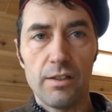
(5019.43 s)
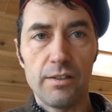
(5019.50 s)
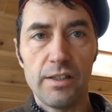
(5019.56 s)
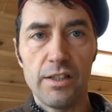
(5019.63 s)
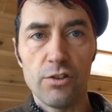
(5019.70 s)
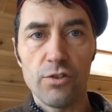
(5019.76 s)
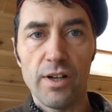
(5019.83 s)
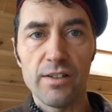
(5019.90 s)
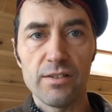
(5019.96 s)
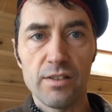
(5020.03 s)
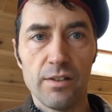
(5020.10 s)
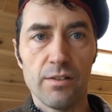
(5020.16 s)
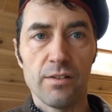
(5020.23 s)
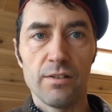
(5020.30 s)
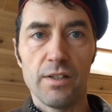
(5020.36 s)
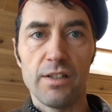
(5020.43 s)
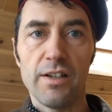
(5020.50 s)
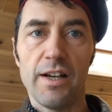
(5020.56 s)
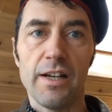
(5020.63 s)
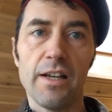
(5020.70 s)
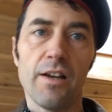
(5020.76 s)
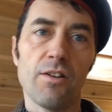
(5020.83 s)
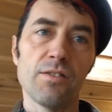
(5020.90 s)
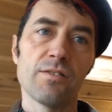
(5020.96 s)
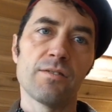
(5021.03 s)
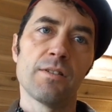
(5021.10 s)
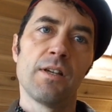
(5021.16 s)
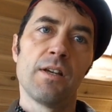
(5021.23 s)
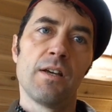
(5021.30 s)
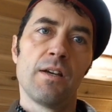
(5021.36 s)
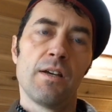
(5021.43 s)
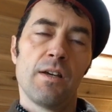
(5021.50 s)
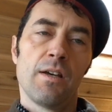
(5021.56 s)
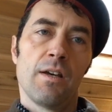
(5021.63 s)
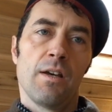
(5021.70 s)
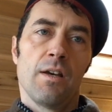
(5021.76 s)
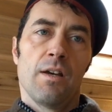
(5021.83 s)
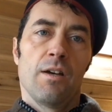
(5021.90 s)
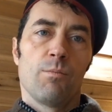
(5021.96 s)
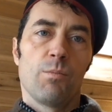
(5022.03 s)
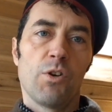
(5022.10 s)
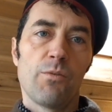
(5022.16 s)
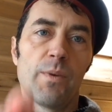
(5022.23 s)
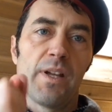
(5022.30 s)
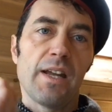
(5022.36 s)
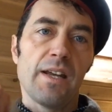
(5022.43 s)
interest in the tiny house movement,